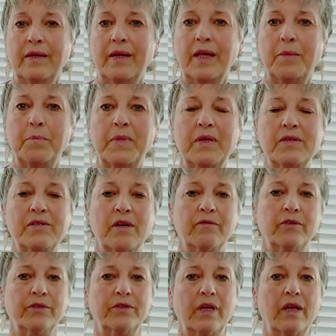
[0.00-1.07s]
it hit me
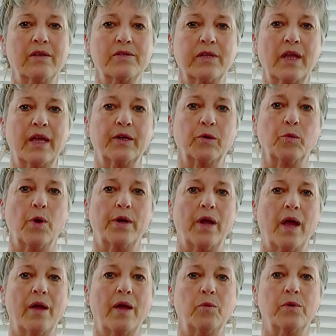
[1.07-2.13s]
several days later when
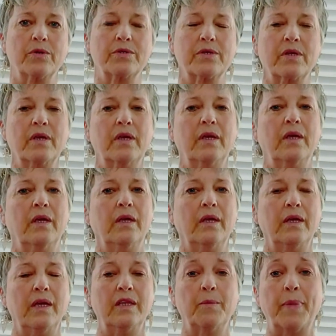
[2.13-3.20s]
I was
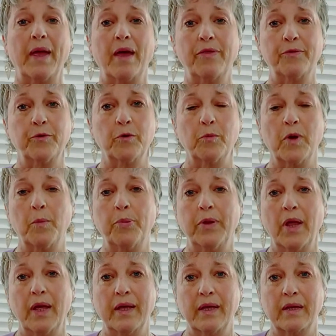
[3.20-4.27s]
in the bathroom
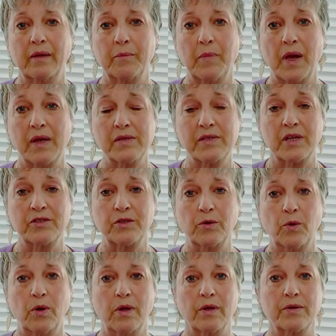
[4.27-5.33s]
applying my essential
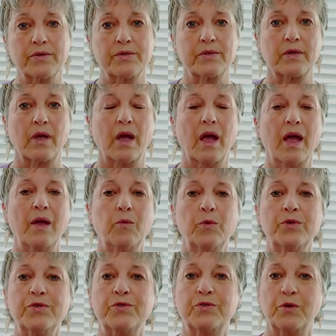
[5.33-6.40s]
oils. I
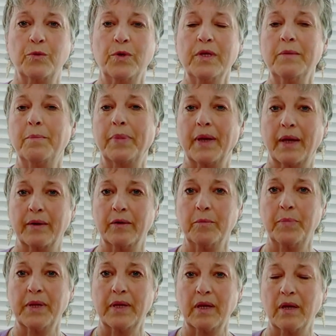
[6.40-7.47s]
was doing better
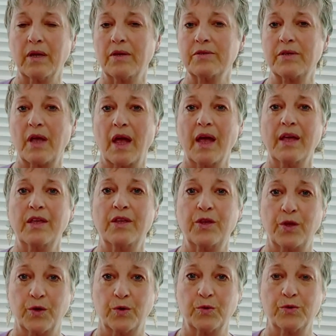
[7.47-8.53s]
because I
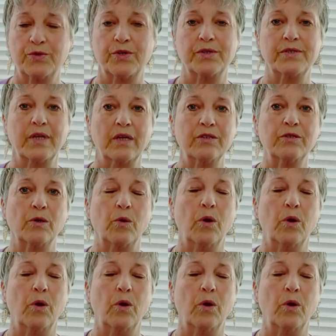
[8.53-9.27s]
used essential